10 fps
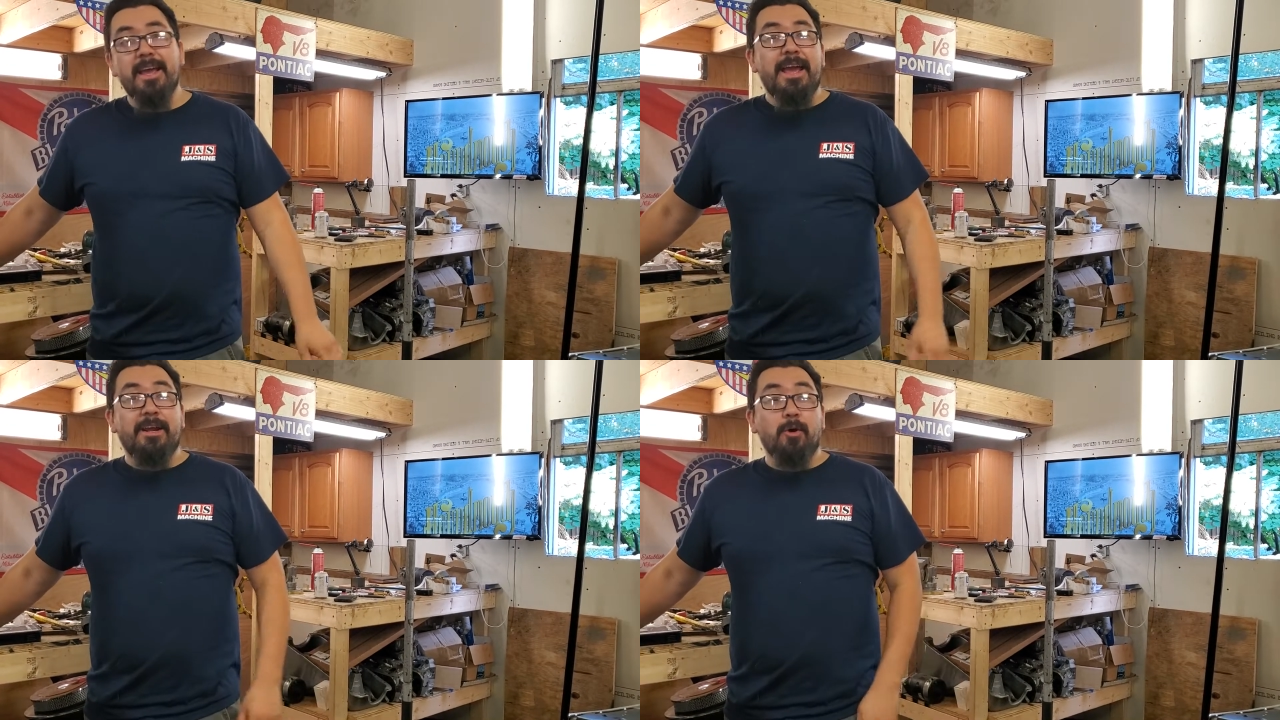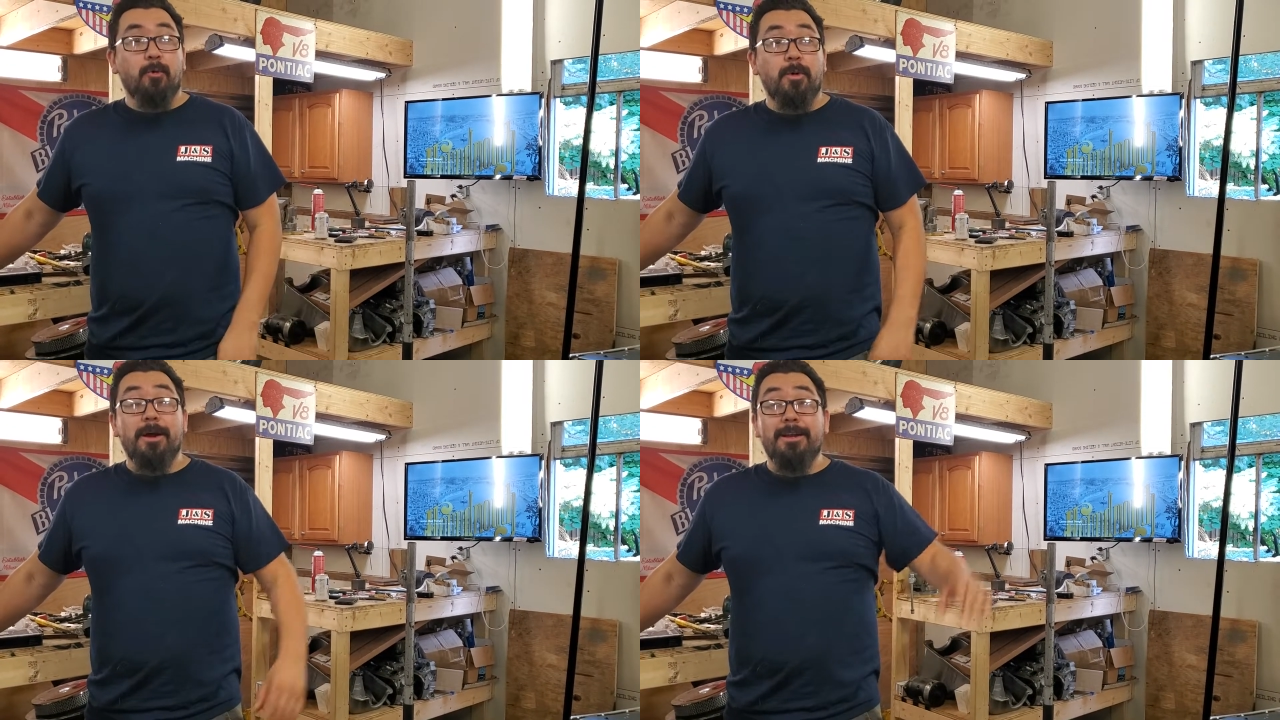and go
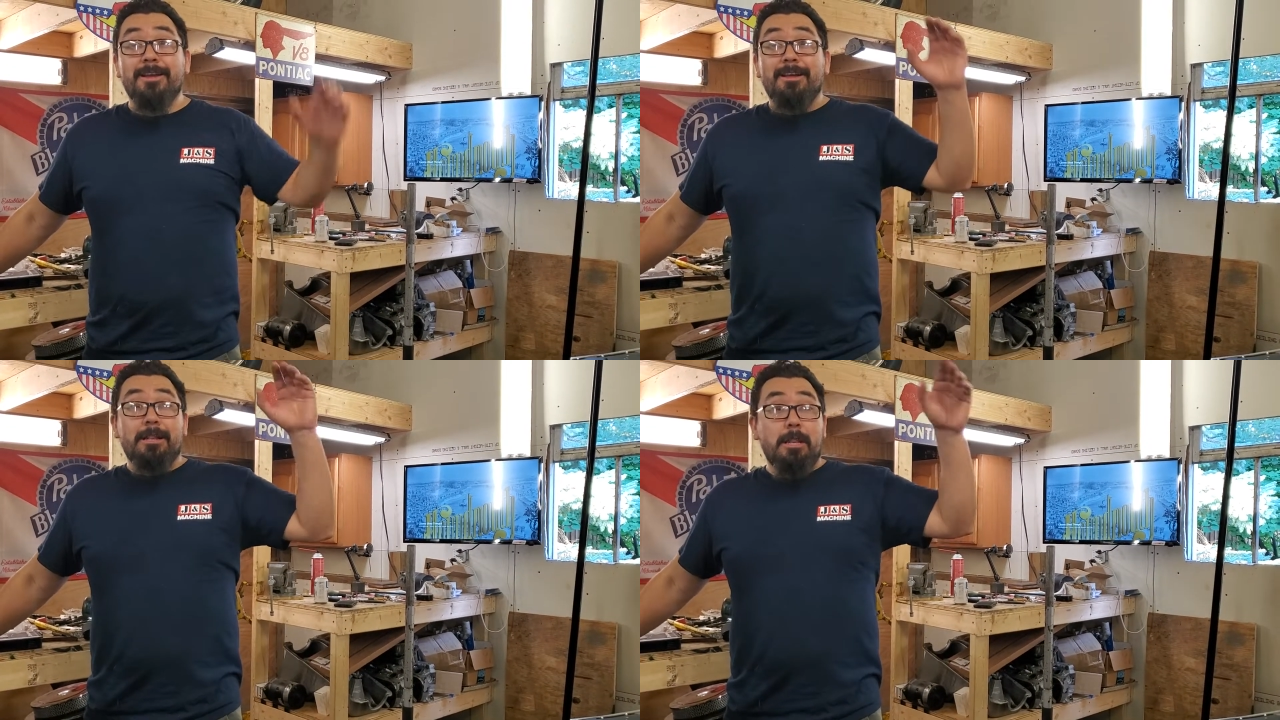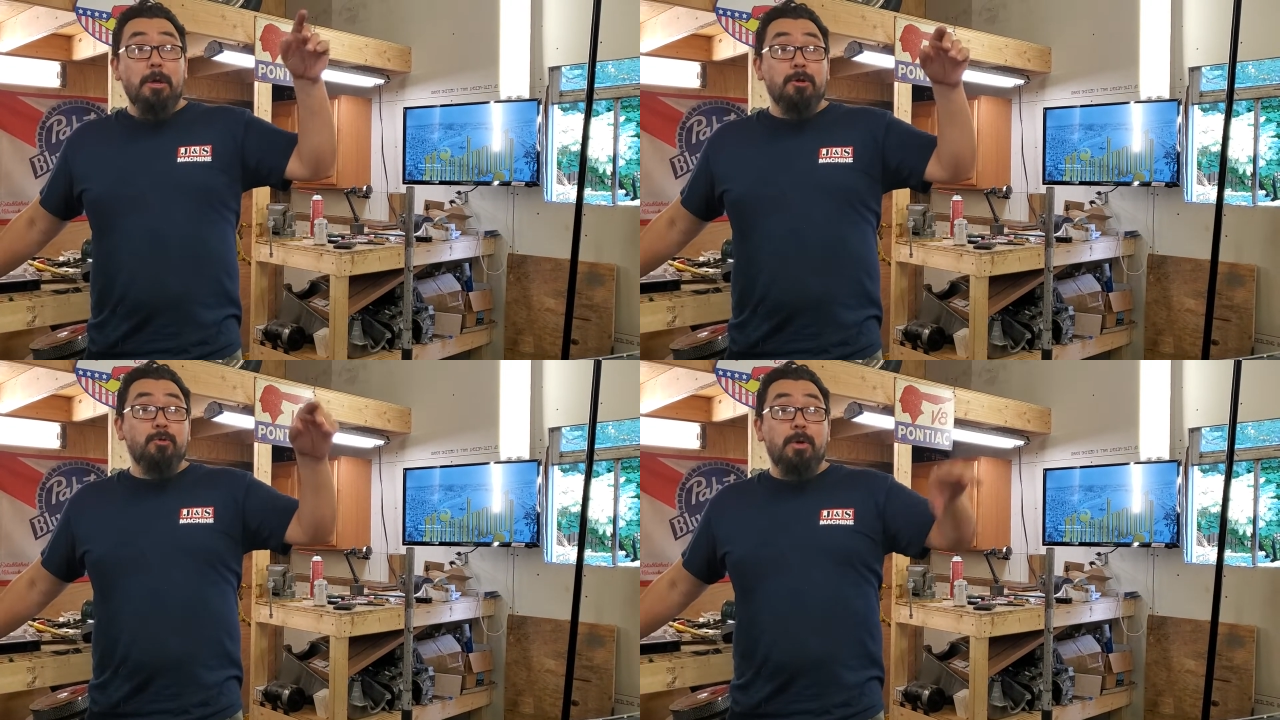run
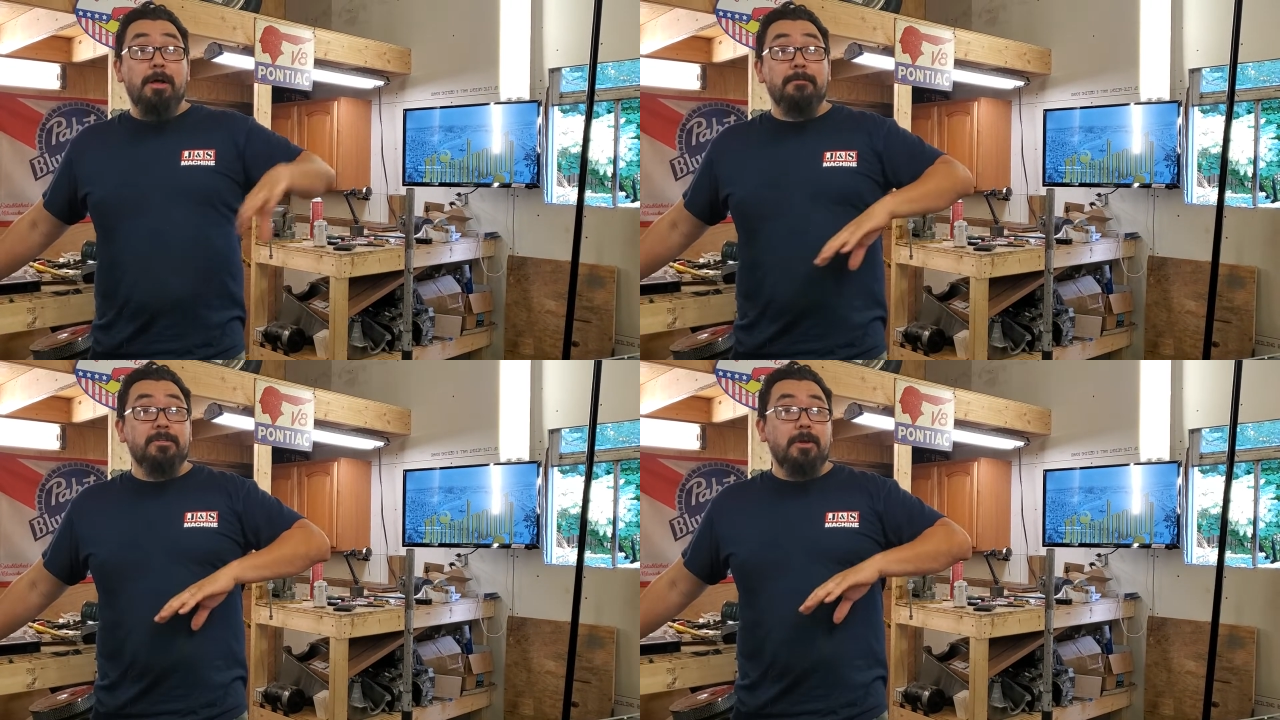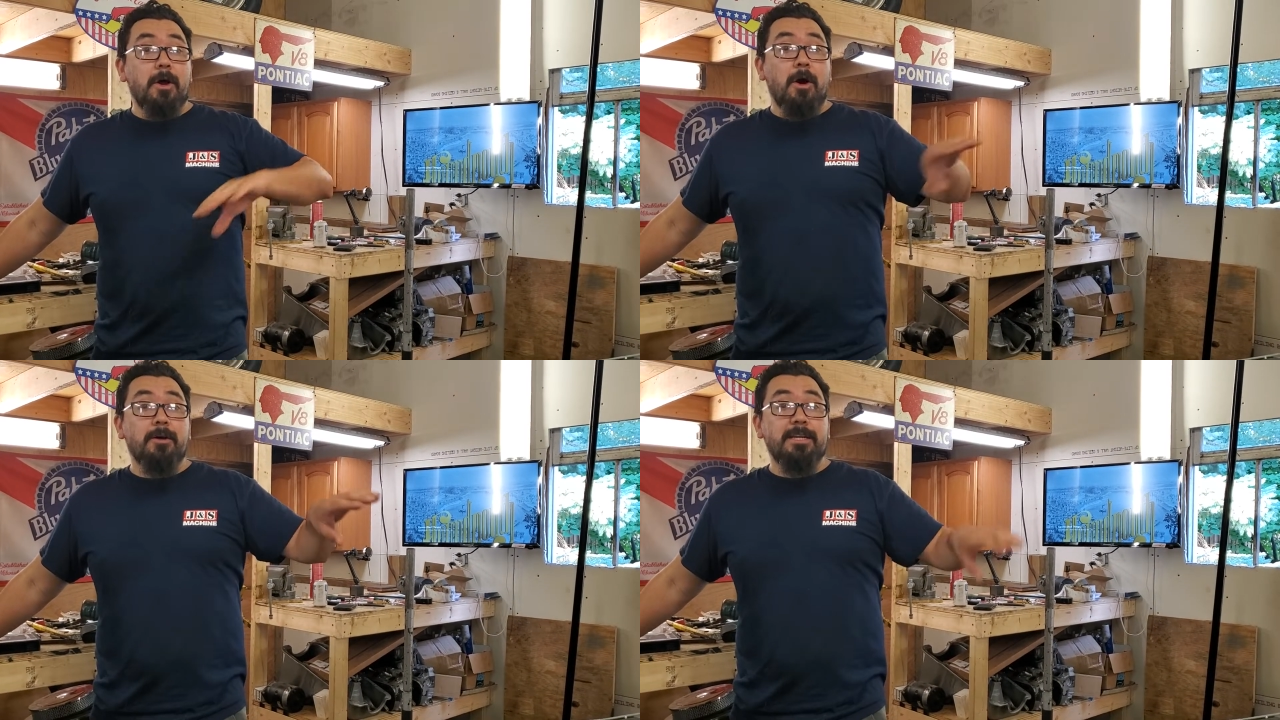low 12s
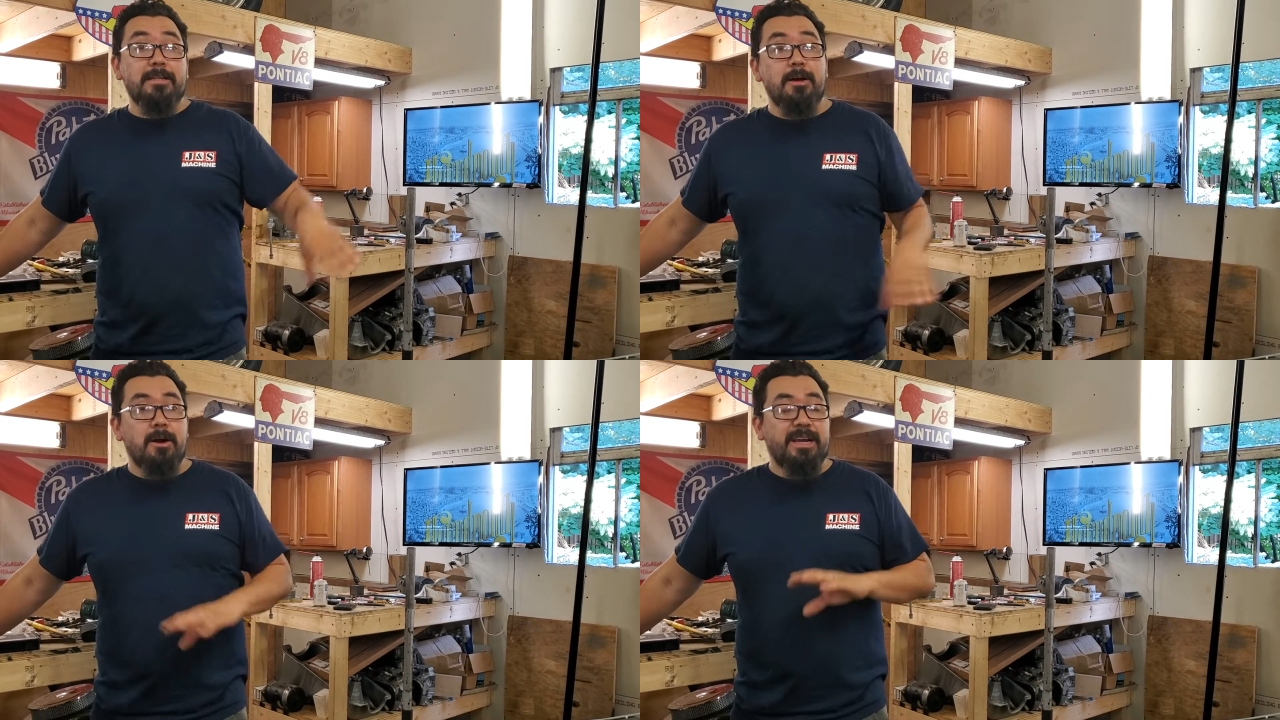all day long